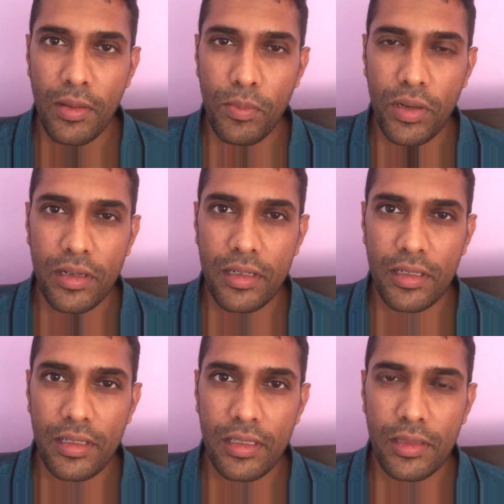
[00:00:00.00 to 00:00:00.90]
But
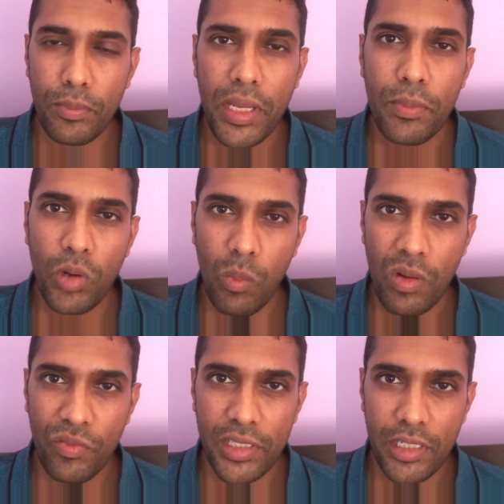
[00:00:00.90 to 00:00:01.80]
the main
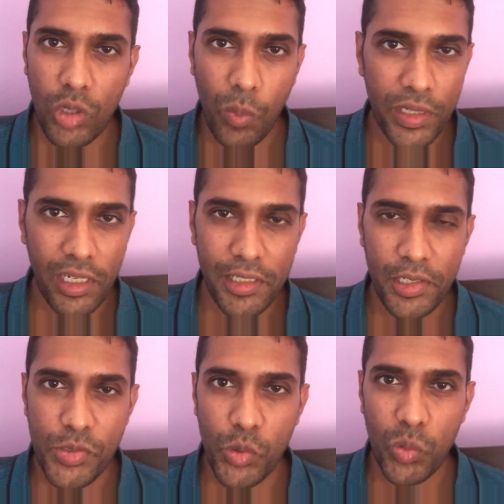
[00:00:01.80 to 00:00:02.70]
problem with an optical
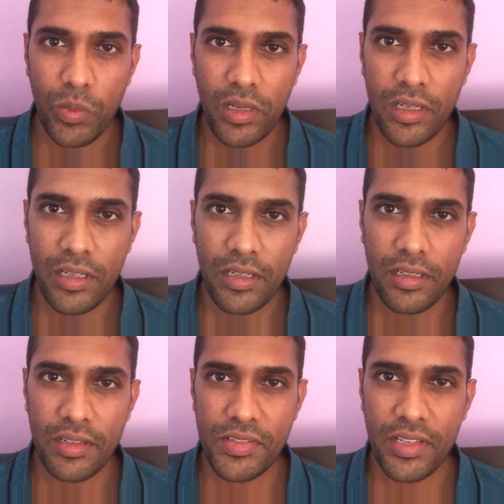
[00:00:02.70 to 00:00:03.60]
telescope
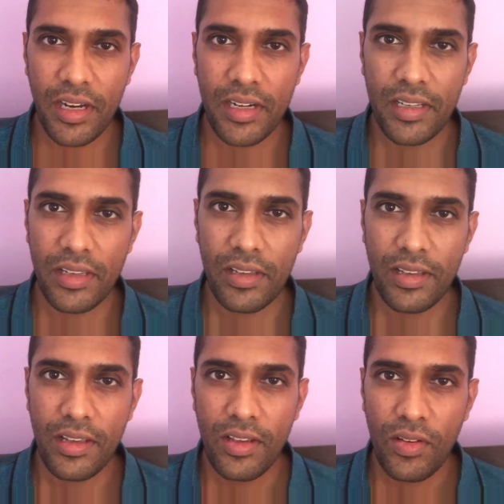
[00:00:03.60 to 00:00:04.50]
is that
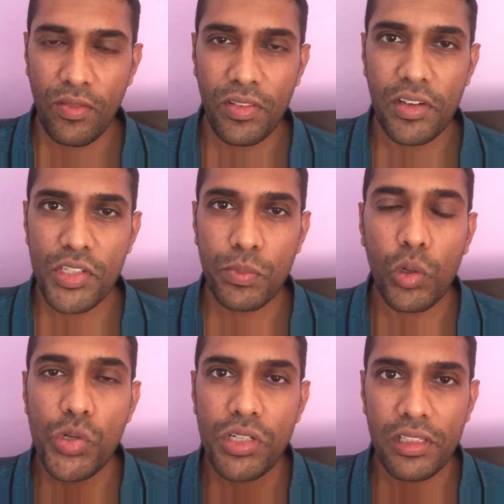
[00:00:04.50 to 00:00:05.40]
when there is
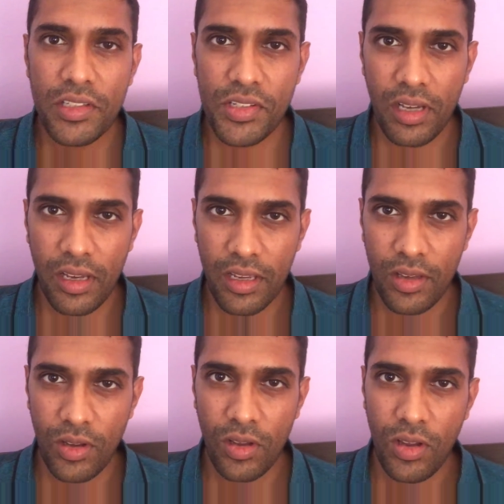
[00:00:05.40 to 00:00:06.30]
pollution in the sky,
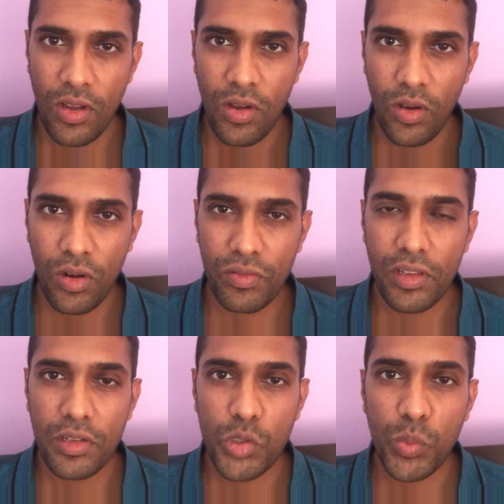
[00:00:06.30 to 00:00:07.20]
or if there
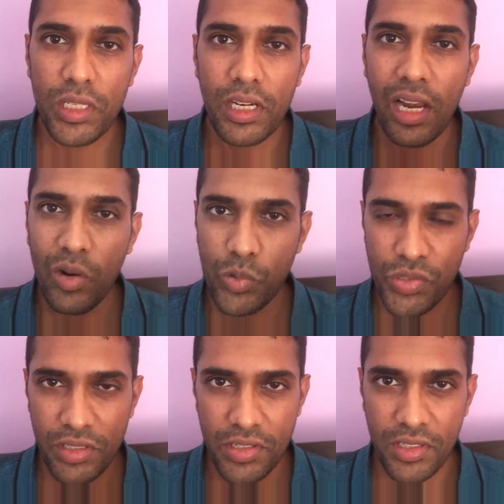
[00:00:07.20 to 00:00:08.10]
are too many clouds
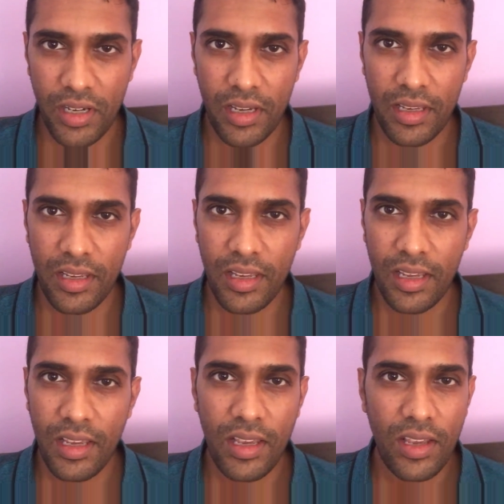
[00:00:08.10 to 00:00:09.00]
in the sky,
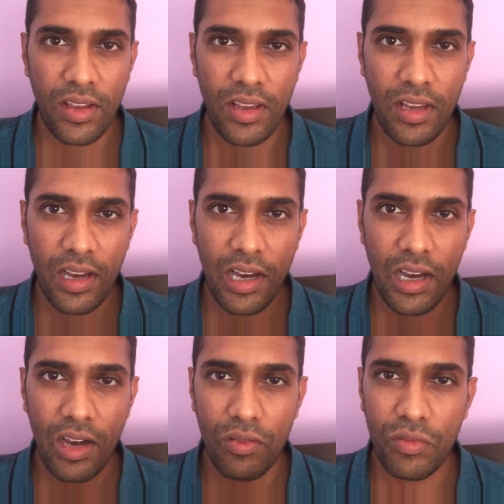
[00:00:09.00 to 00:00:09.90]

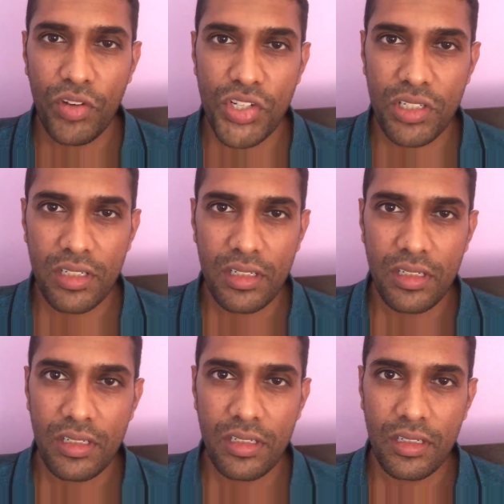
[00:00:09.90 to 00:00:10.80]
our vision
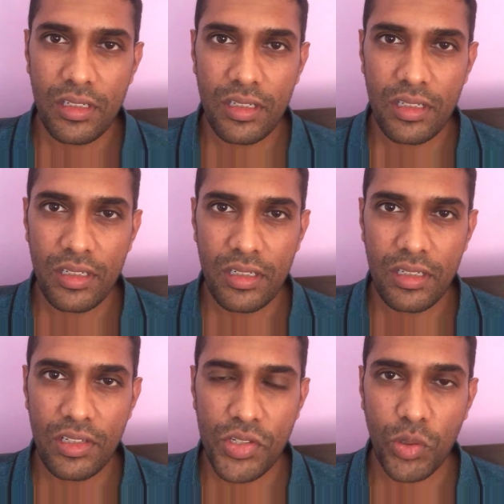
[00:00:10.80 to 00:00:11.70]

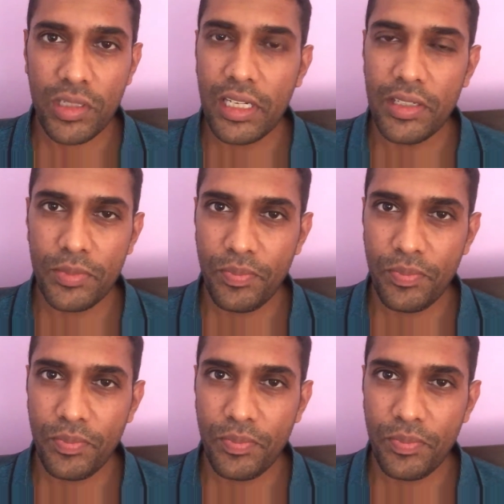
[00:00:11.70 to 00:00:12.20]
is not clear.